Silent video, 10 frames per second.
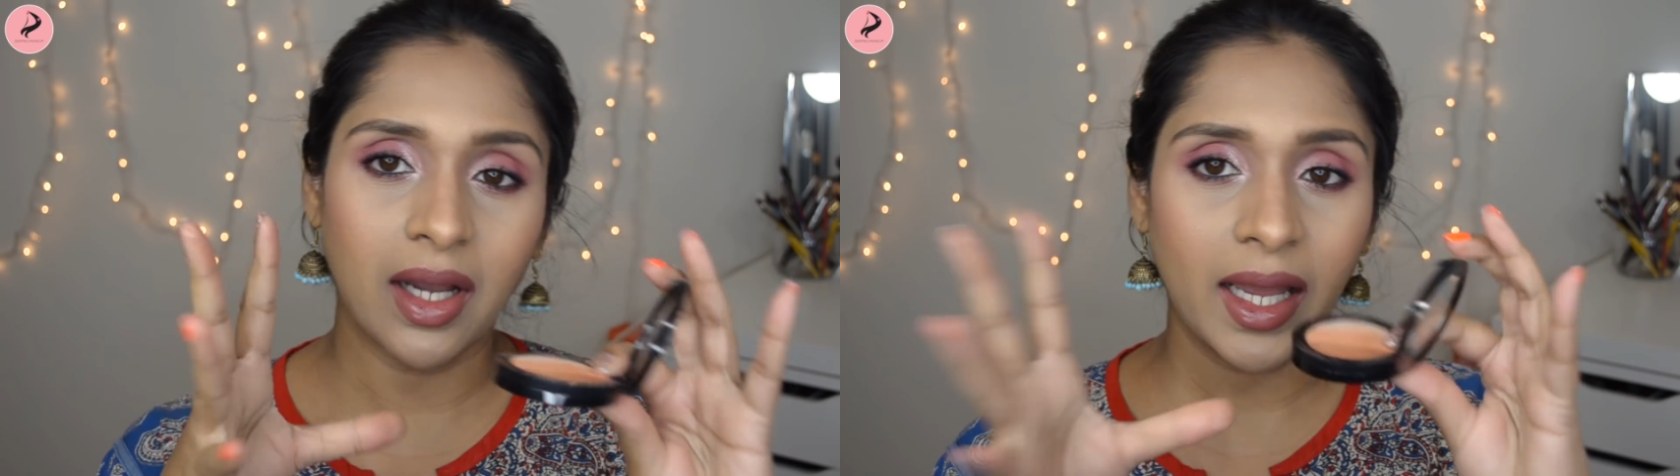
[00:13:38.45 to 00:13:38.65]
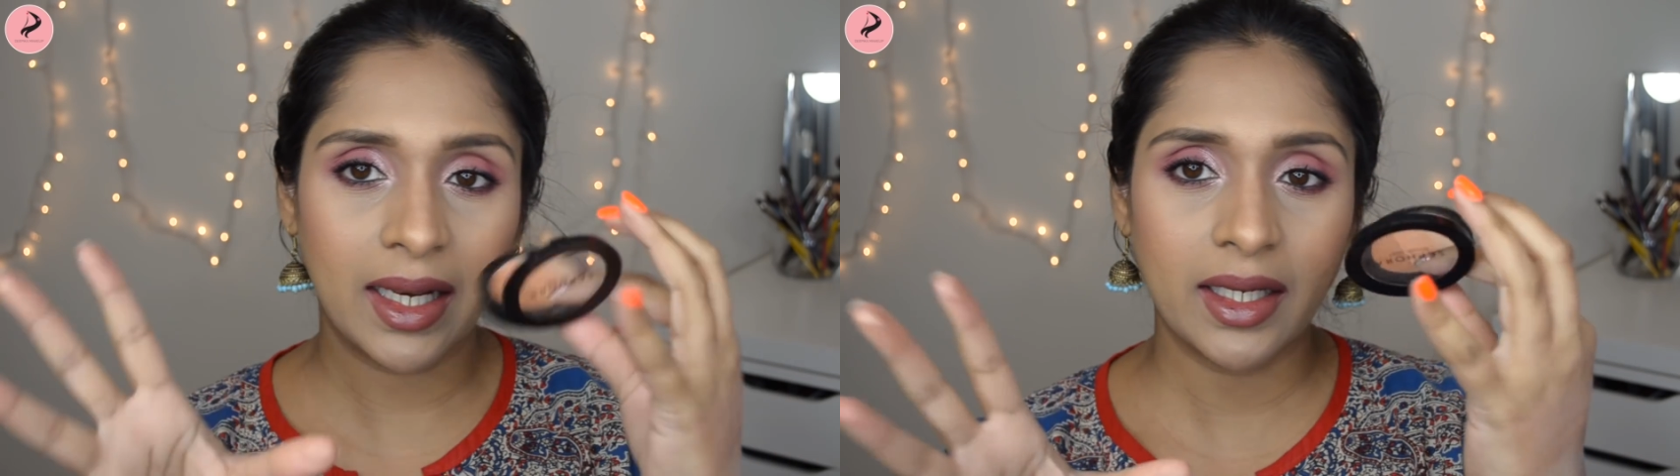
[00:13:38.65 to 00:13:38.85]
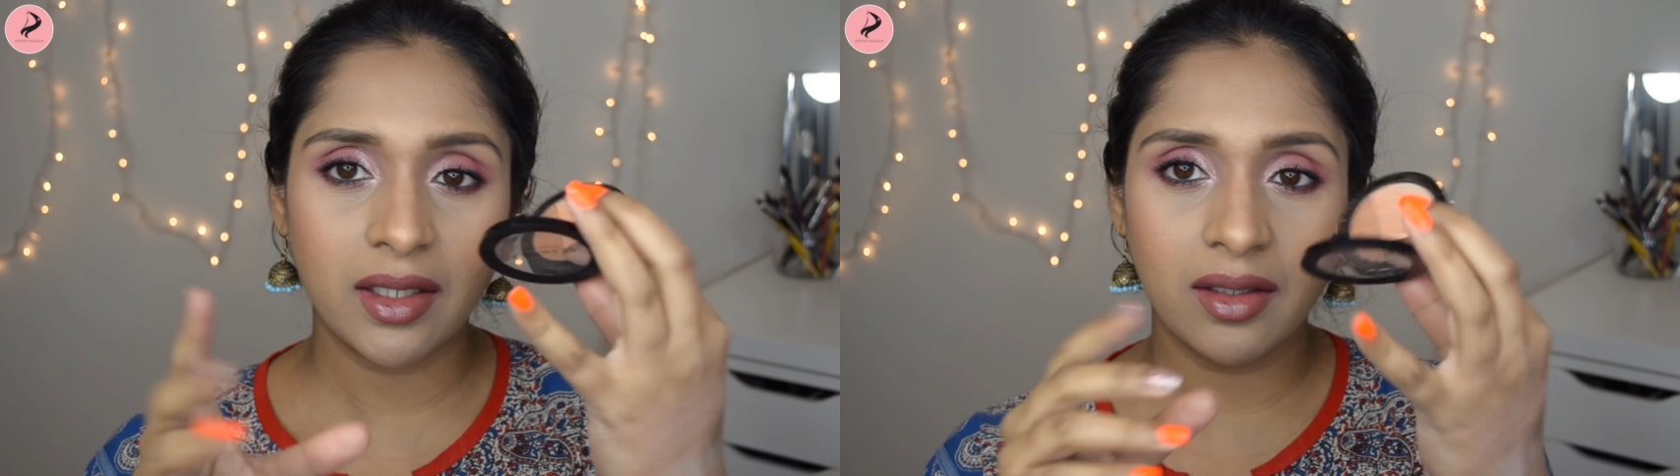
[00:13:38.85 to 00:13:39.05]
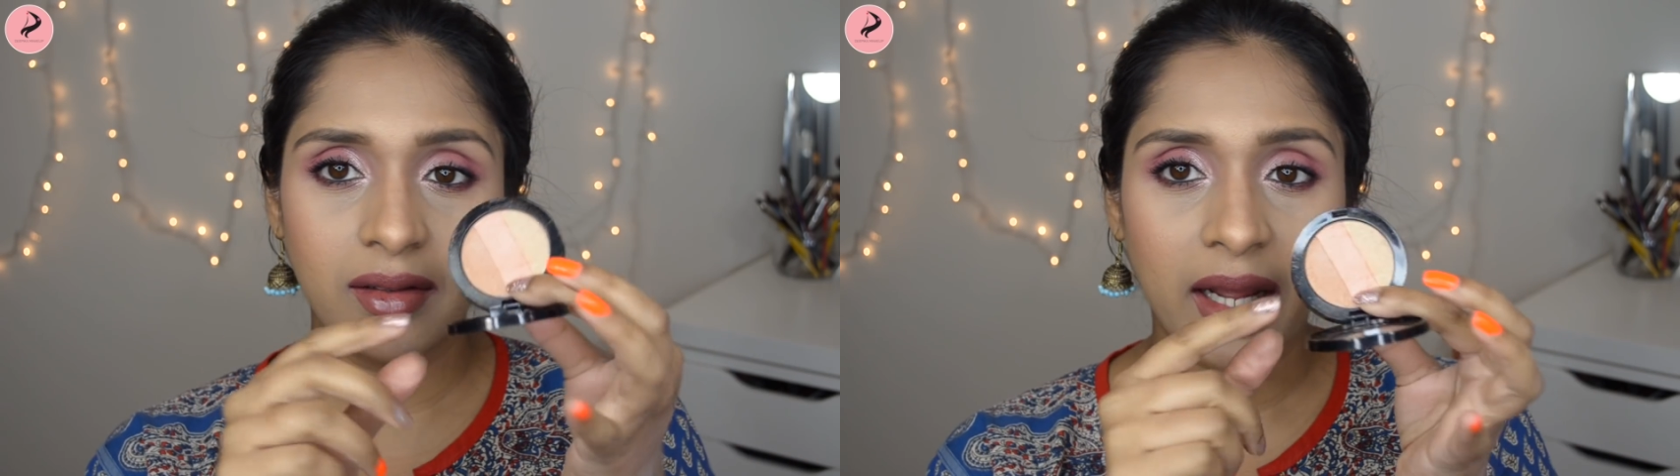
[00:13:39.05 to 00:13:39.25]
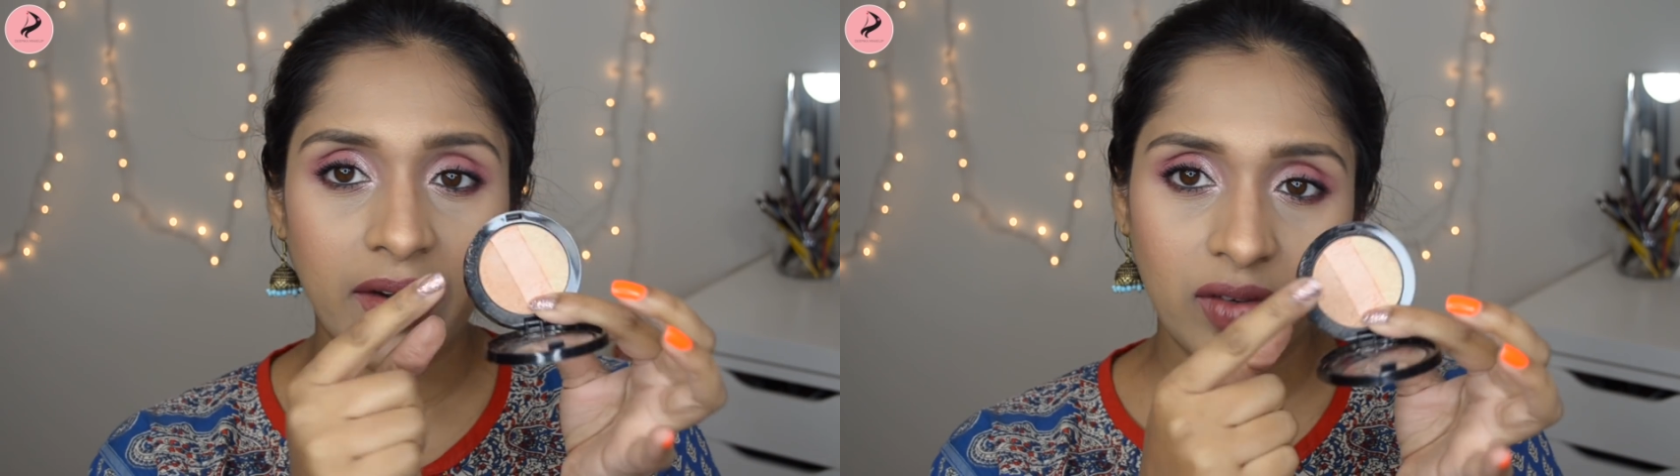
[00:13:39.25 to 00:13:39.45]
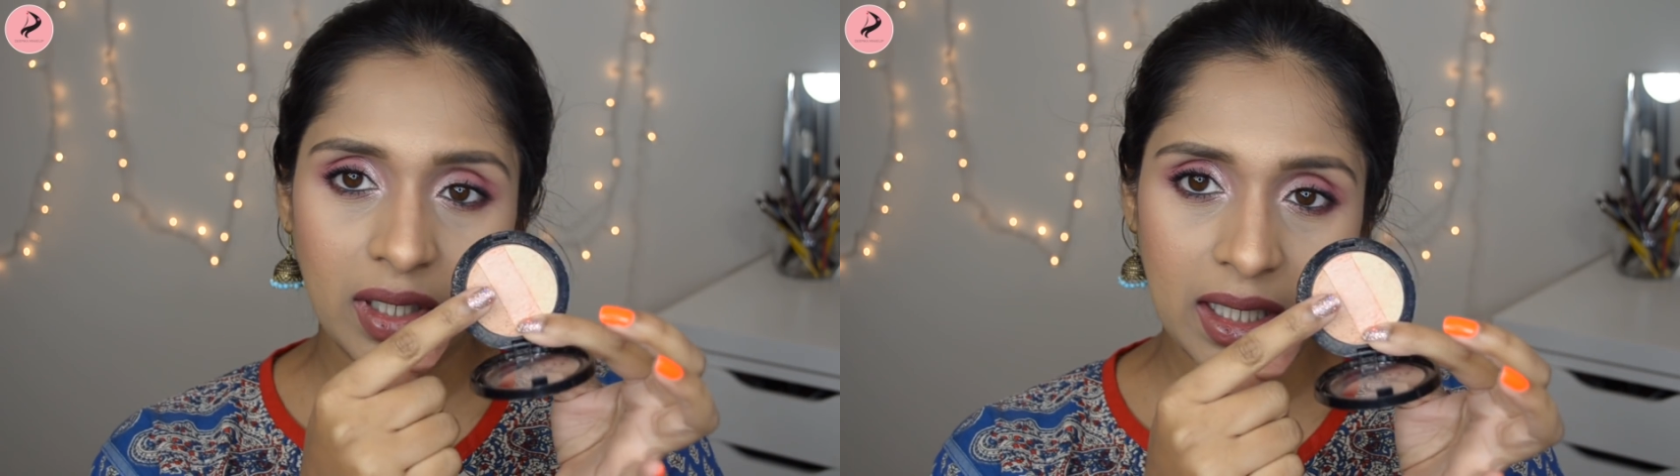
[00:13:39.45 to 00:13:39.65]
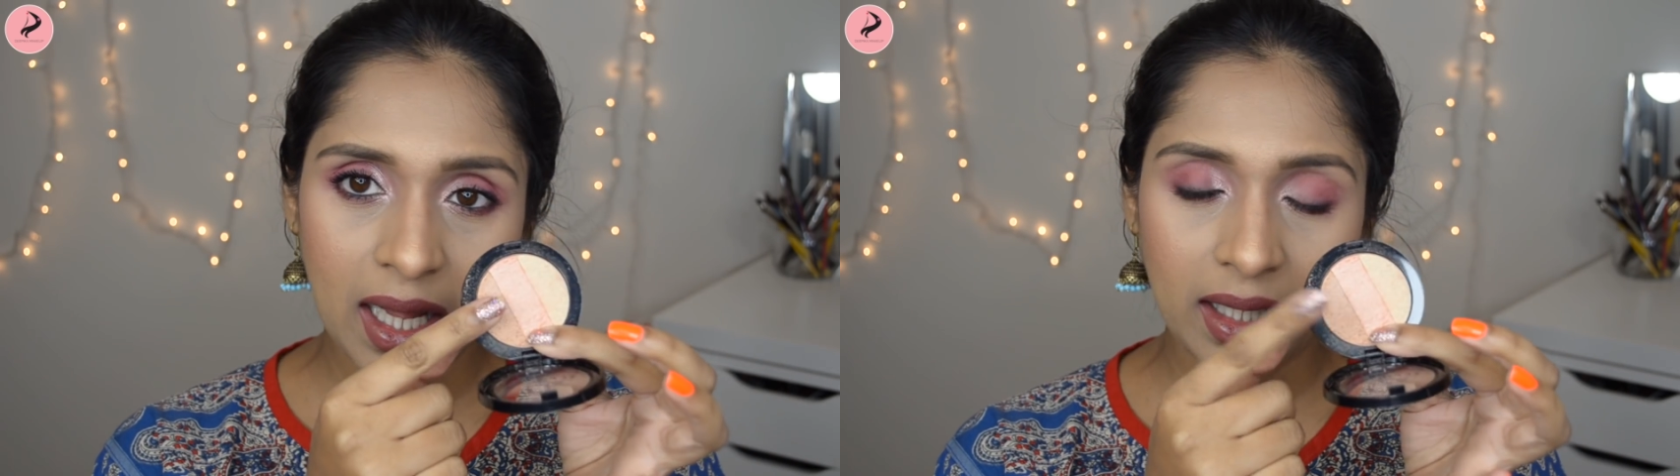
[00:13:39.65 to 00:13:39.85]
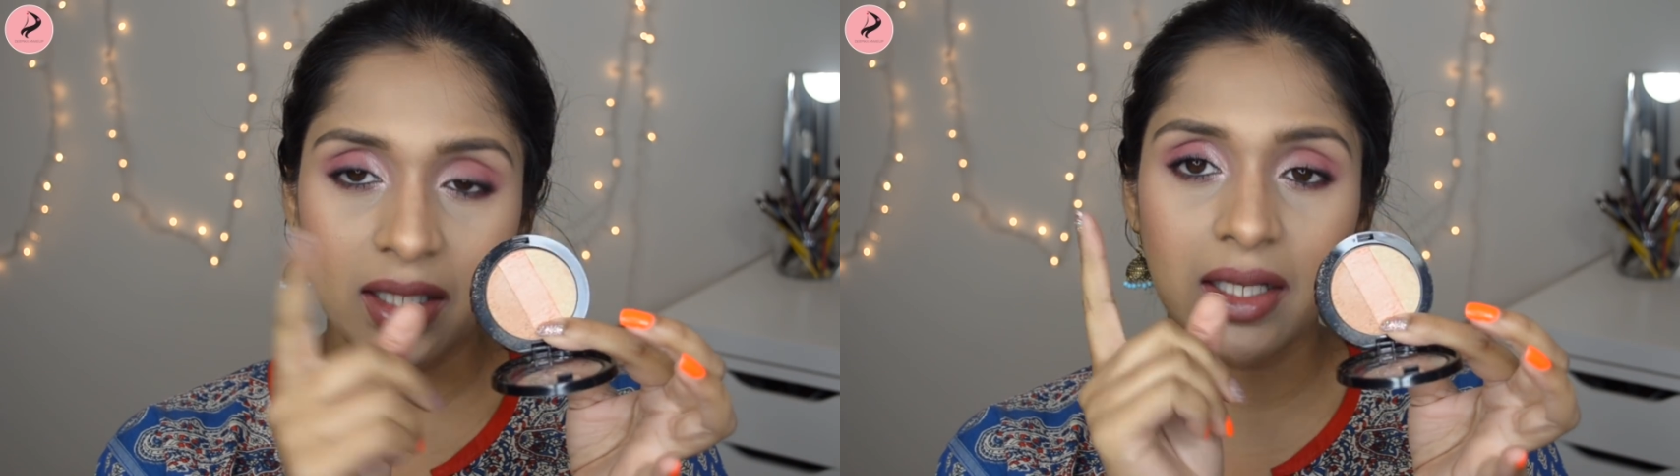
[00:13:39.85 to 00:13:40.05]
highlighter. I really
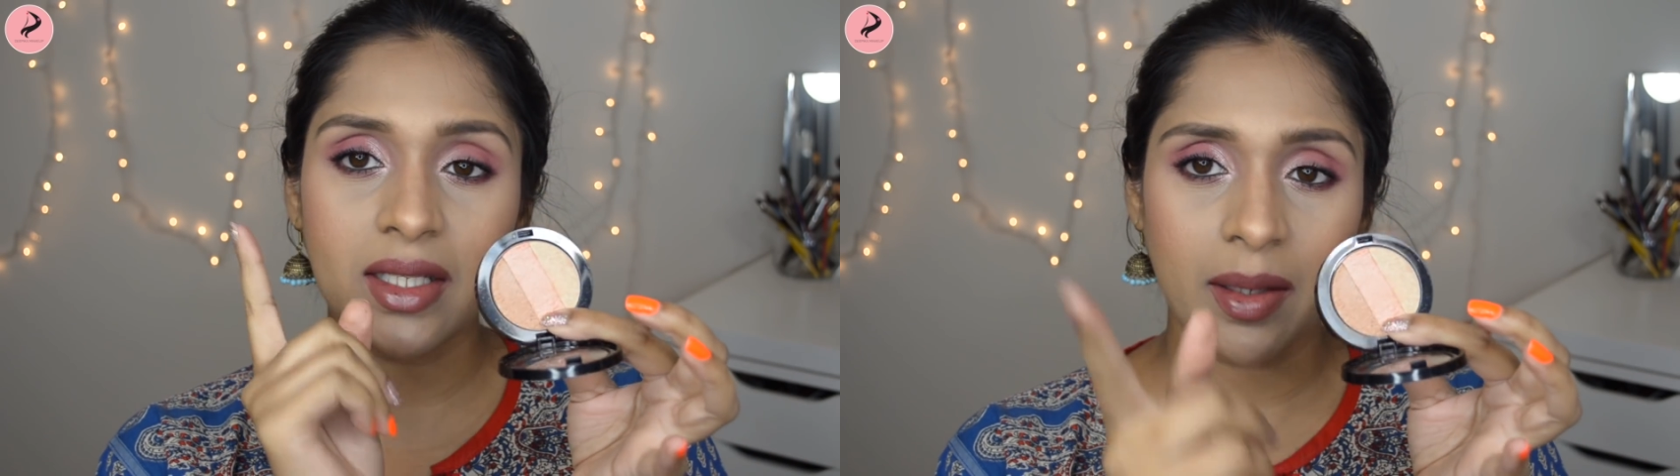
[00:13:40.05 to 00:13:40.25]
like this.